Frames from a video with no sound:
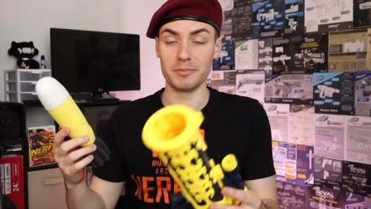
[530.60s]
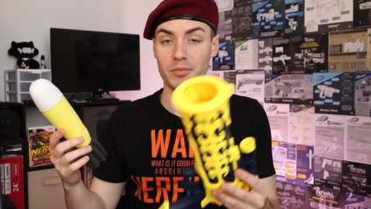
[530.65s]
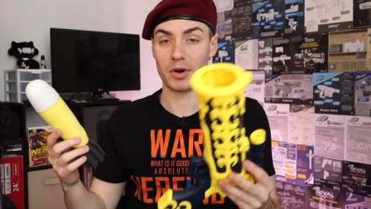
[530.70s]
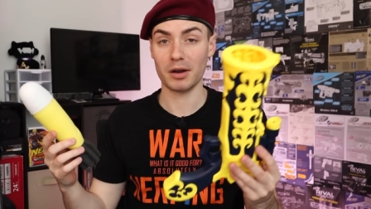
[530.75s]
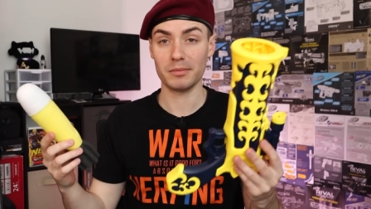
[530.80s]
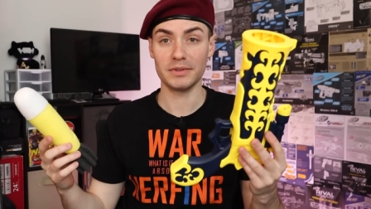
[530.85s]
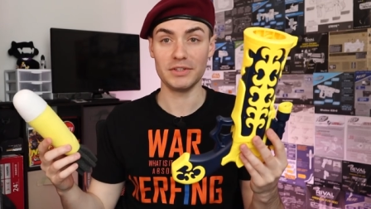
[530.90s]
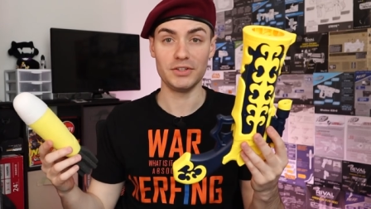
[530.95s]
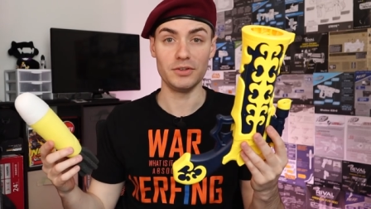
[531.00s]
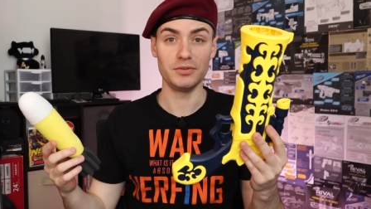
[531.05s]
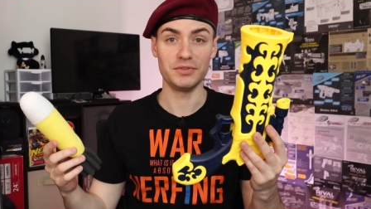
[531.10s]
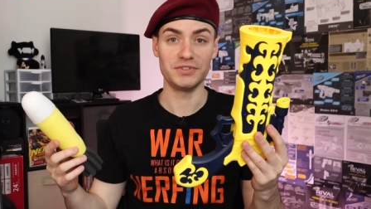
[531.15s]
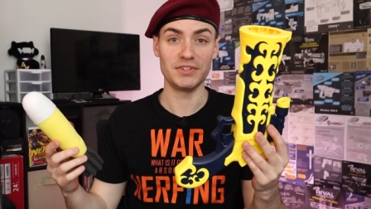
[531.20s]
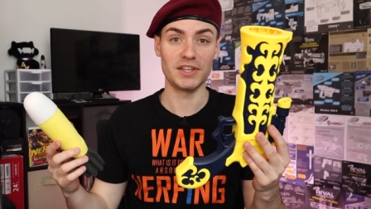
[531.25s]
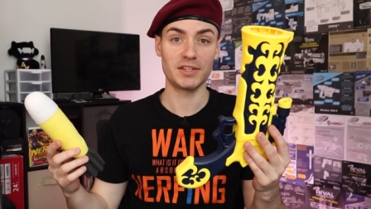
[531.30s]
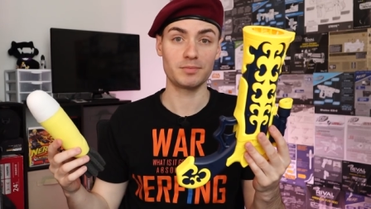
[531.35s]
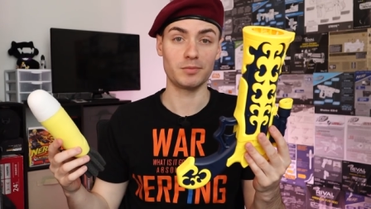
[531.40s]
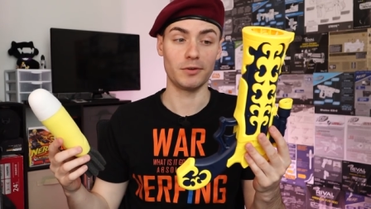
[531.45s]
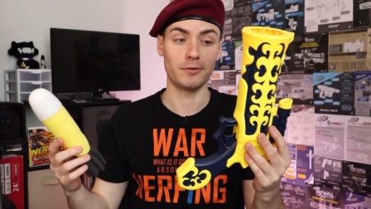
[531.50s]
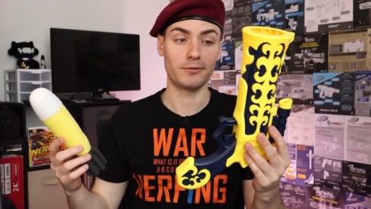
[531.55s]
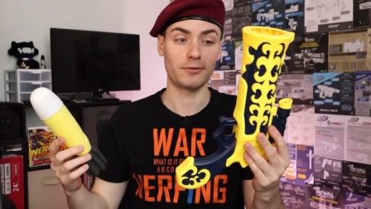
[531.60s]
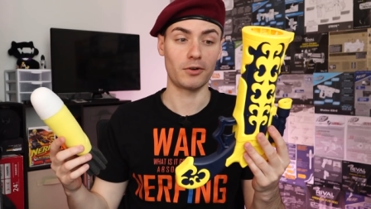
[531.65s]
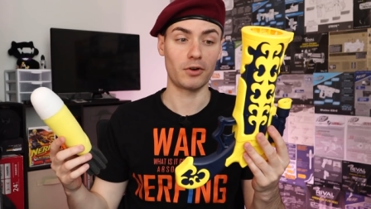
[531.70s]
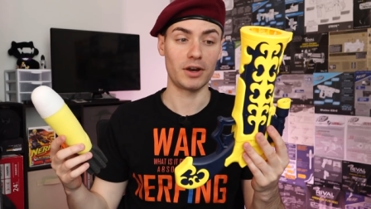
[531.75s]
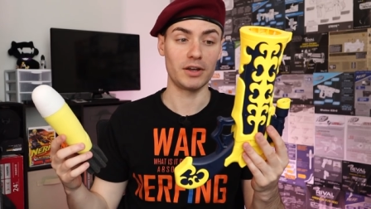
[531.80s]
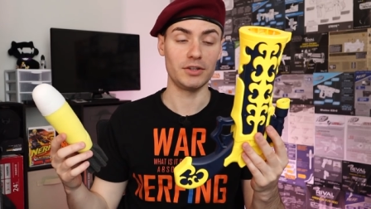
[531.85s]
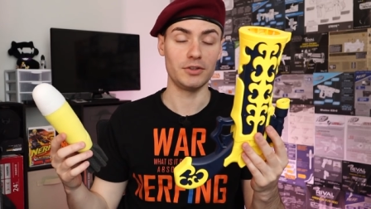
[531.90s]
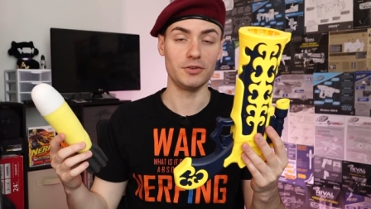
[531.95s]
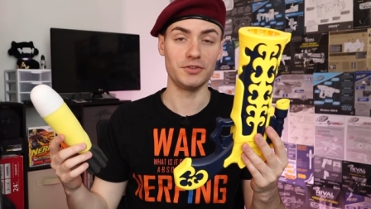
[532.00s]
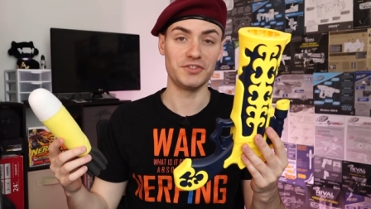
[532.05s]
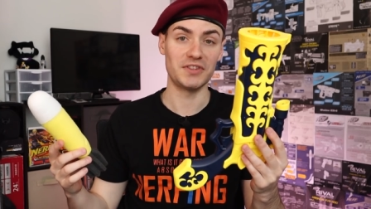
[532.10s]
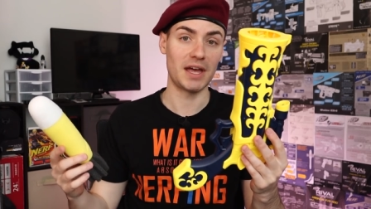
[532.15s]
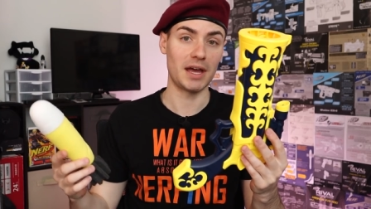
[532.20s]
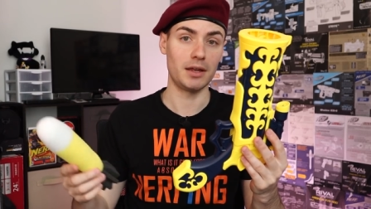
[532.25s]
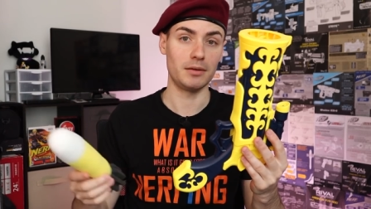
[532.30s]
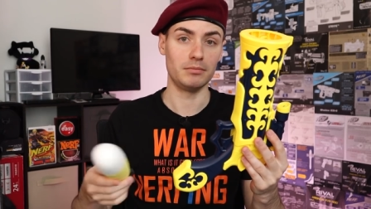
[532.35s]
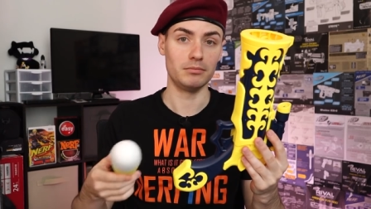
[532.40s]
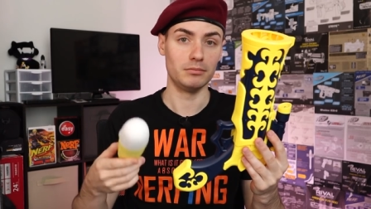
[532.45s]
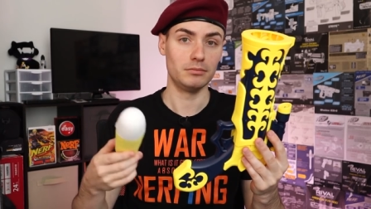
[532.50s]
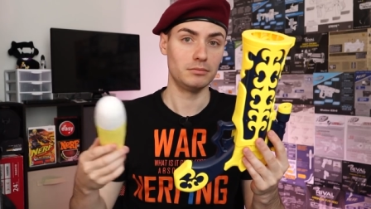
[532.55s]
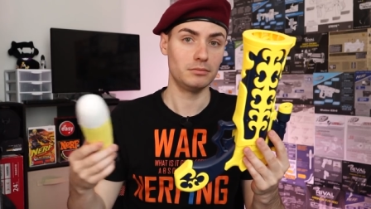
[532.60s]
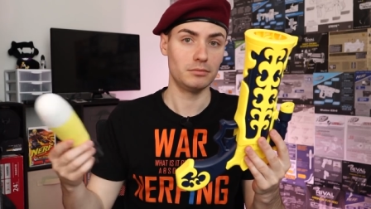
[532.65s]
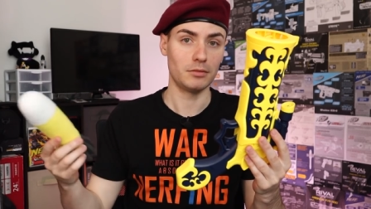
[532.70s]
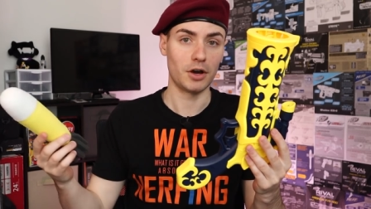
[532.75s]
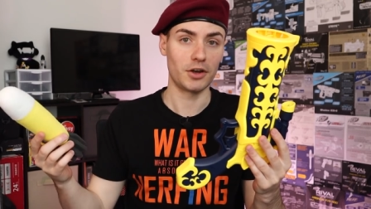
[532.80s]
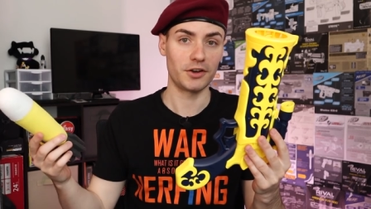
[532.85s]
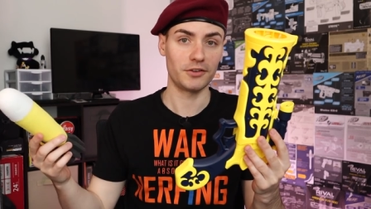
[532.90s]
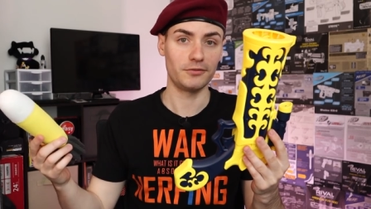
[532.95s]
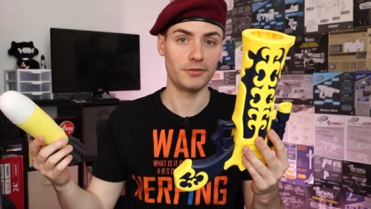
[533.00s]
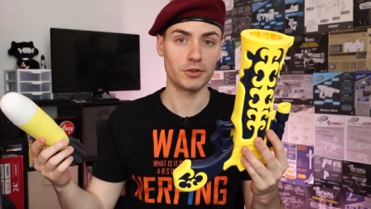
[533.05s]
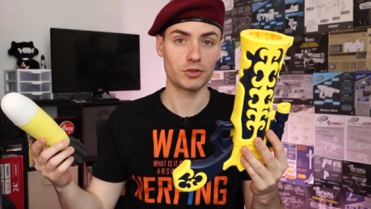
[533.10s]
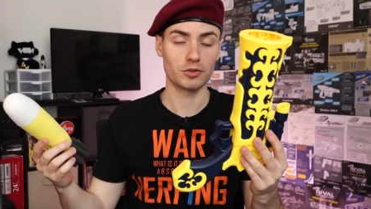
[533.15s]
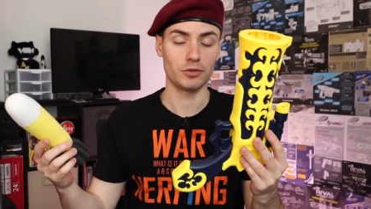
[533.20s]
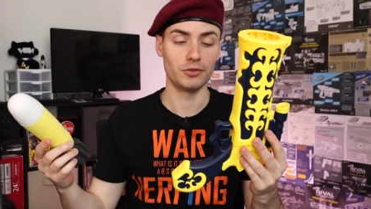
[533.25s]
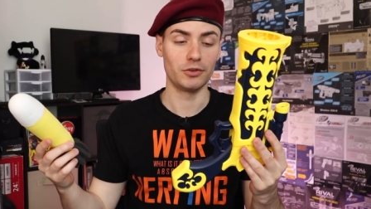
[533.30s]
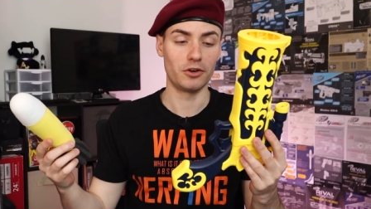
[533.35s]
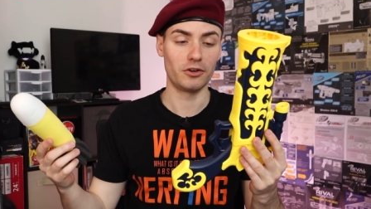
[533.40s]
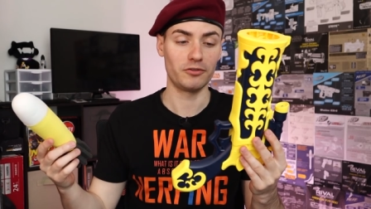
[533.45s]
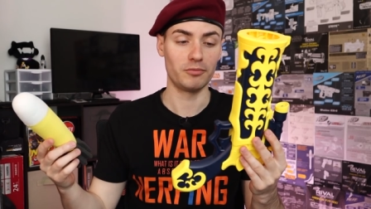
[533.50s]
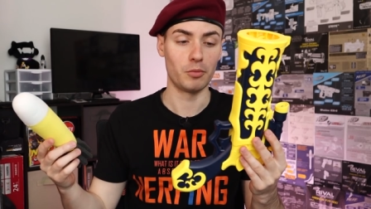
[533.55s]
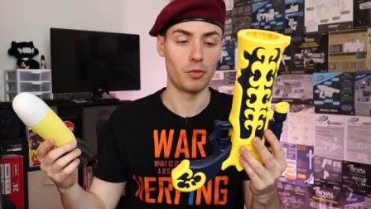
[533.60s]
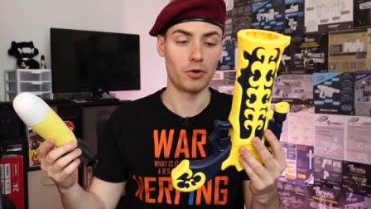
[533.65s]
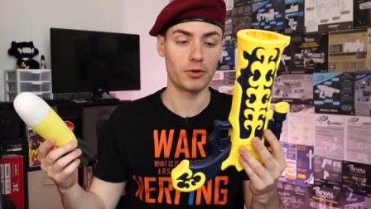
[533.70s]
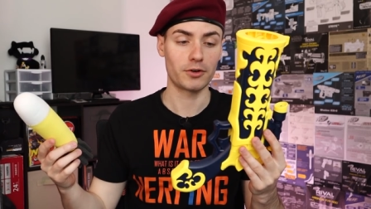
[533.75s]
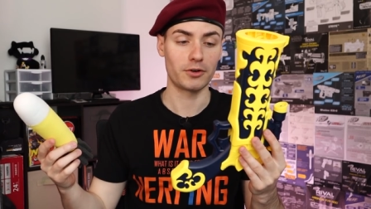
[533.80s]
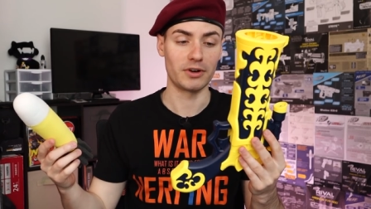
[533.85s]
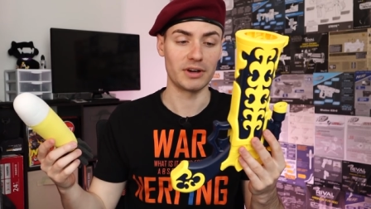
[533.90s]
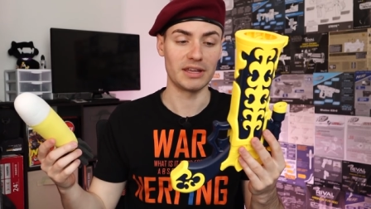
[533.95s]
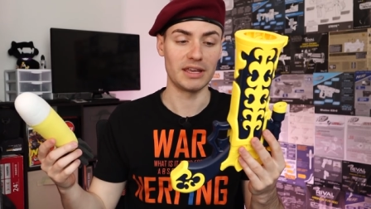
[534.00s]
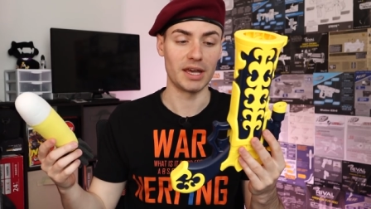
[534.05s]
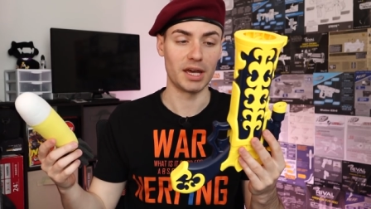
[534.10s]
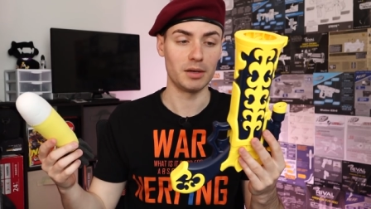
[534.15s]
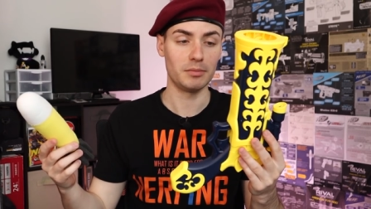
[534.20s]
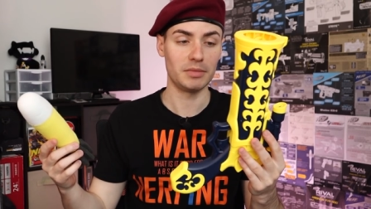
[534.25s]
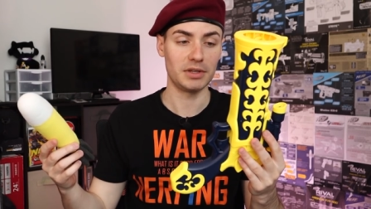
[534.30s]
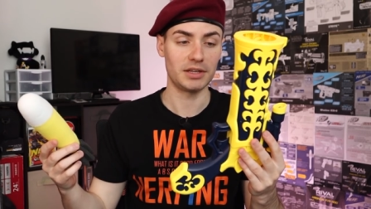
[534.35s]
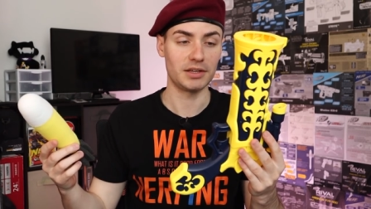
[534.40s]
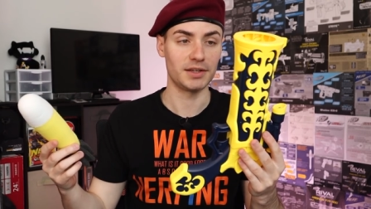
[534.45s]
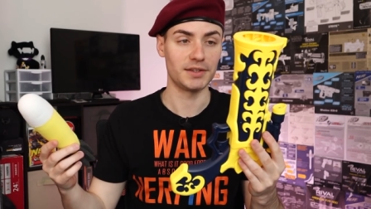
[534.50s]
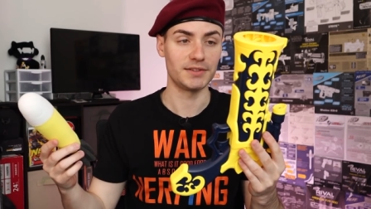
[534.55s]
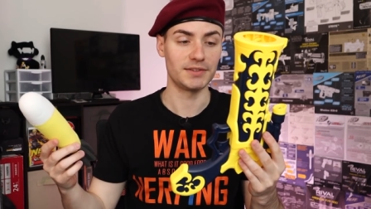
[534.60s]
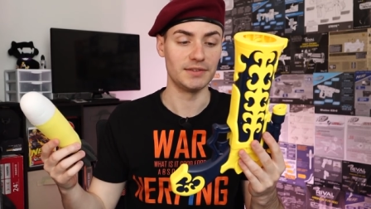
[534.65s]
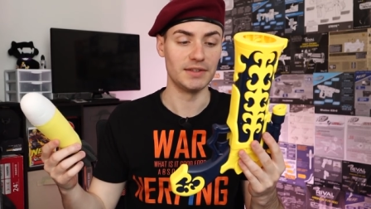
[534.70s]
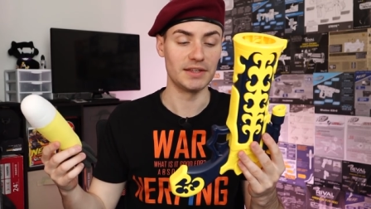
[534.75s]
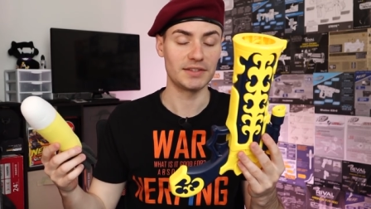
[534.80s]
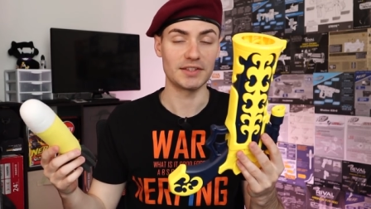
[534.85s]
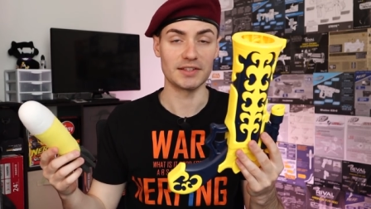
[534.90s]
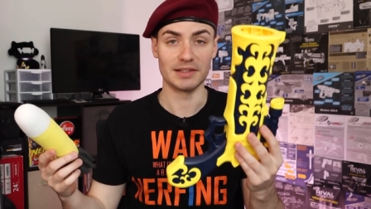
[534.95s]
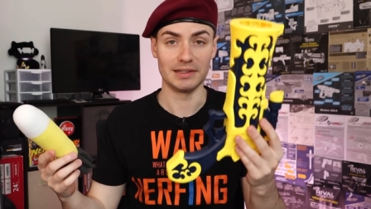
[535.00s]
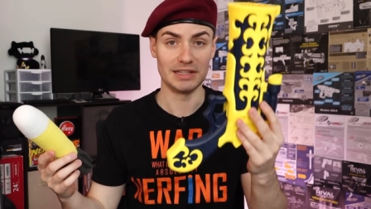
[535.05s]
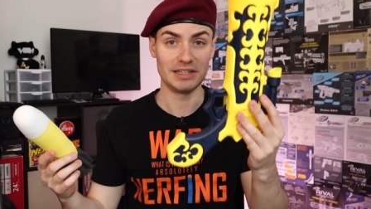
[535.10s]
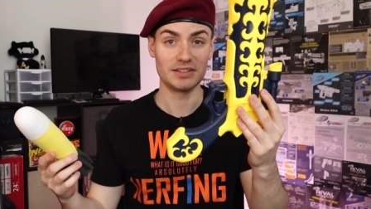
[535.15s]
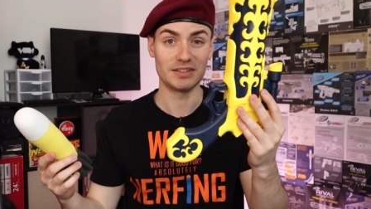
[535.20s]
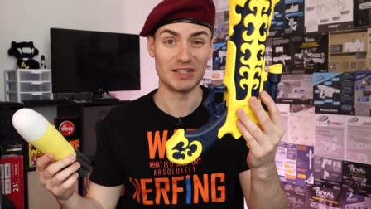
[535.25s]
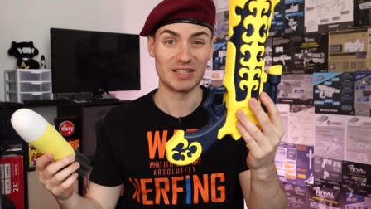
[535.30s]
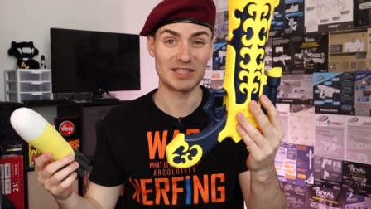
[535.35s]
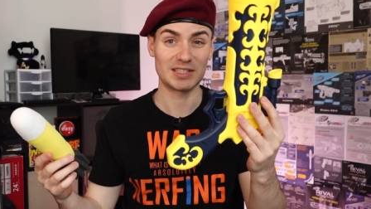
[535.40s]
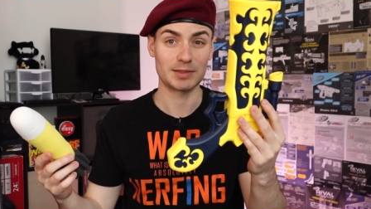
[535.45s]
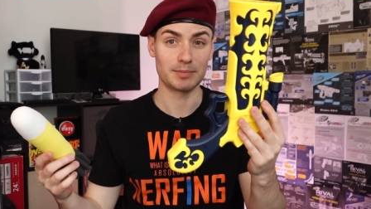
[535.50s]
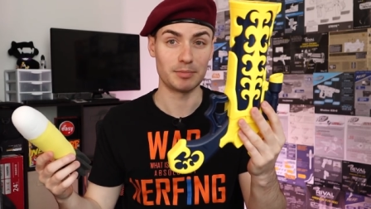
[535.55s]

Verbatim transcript: I'd probably use this before I'd use that unofficial Nerf mortar again, because this at least is